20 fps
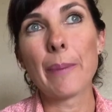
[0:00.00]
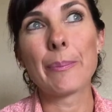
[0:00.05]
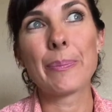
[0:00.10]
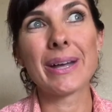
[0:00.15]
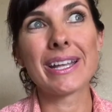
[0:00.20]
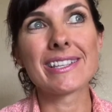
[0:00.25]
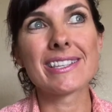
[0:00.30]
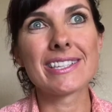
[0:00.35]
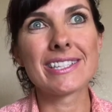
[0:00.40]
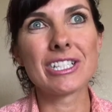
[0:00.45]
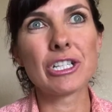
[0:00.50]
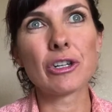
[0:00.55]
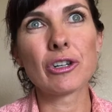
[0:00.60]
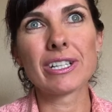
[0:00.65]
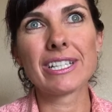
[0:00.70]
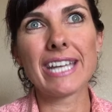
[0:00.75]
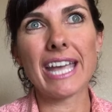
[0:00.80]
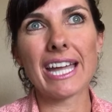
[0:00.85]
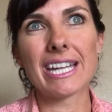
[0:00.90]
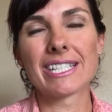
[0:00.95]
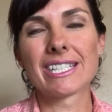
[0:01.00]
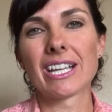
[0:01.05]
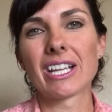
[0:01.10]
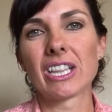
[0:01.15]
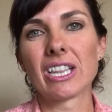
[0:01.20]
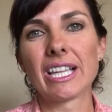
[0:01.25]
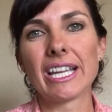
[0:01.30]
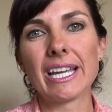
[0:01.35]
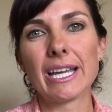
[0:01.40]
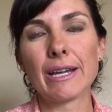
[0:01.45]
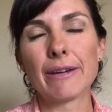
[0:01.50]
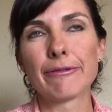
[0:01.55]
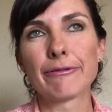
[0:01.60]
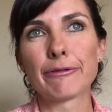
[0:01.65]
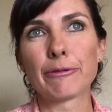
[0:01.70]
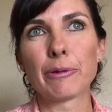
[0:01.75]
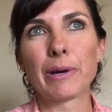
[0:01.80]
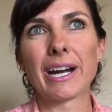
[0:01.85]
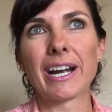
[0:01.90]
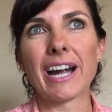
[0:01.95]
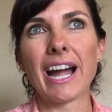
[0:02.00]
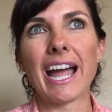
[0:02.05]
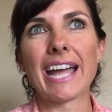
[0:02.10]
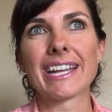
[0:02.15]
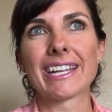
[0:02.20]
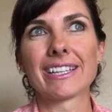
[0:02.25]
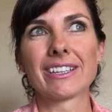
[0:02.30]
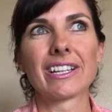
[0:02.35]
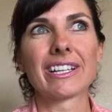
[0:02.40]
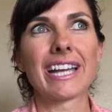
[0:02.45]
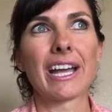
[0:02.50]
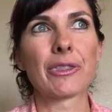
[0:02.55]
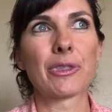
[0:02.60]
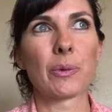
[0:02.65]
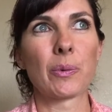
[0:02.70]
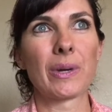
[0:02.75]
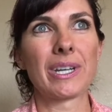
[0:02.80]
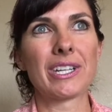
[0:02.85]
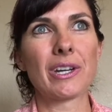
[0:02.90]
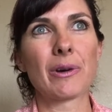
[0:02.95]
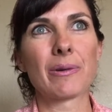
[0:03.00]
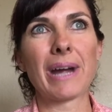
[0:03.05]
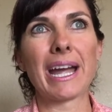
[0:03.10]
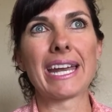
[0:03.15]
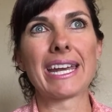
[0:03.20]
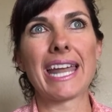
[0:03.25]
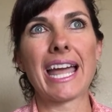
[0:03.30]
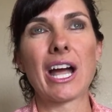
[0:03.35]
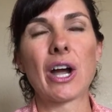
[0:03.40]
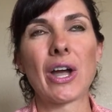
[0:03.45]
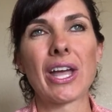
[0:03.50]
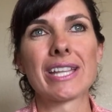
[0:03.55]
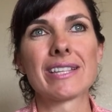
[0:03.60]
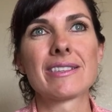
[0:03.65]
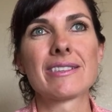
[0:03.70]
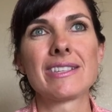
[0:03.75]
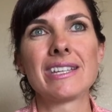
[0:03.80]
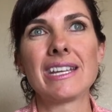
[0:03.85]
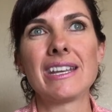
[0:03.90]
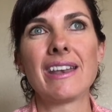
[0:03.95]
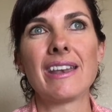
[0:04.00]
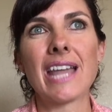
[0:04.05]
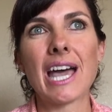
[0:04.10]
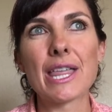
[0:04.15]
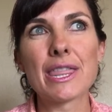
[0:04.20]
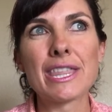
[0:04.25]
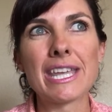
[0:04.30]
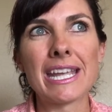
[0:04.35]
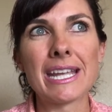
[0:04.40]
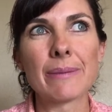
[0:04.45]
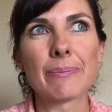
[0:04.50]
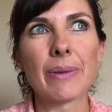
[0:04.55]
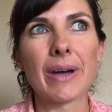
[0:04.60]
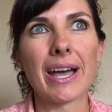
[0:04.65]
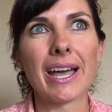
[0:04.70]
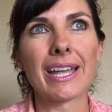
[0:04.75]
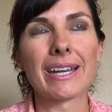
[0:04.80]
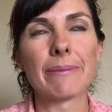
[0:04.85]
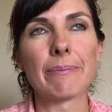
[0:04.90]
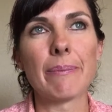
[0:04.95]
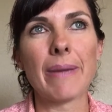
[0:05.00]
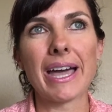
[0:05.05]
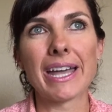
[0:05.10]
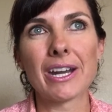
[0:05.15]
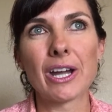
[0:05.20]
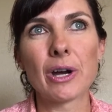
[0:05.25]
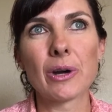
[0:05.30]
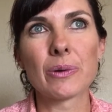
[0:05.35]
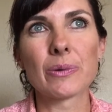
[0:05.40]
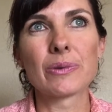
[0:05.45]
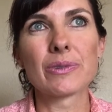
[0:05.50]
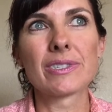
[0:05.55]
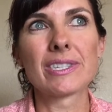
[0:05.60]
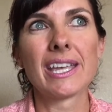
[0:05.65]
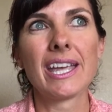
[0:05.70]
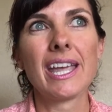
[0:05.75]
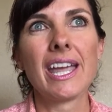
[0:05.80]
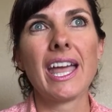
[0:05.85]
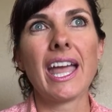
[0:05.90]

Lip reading: but still get to live where I can look out the window right now and see nothing but meadows